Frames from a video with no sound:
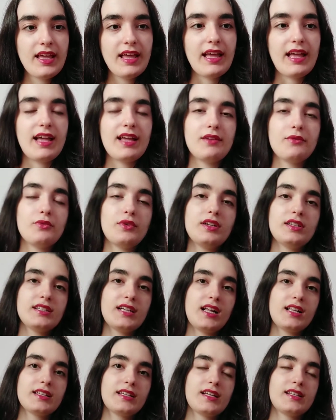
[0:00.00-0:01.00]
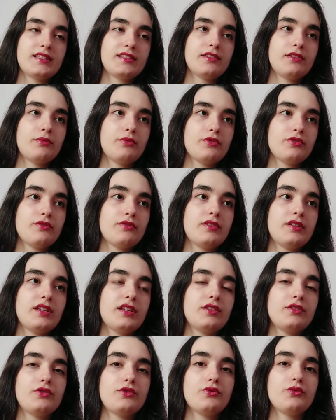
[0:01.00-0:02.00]
And when Tal gets the
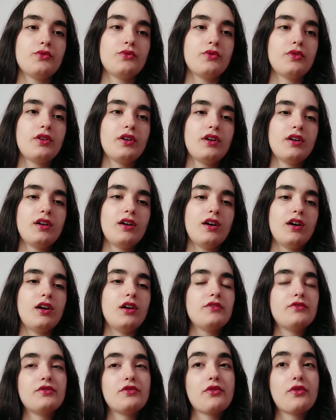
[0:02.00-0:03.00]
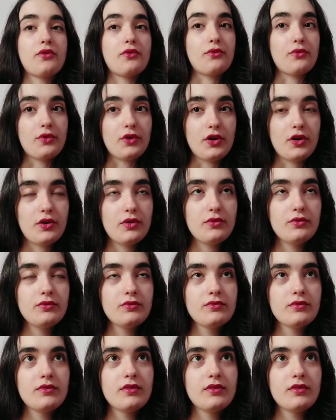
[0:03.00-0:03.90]
opportunity to overthrow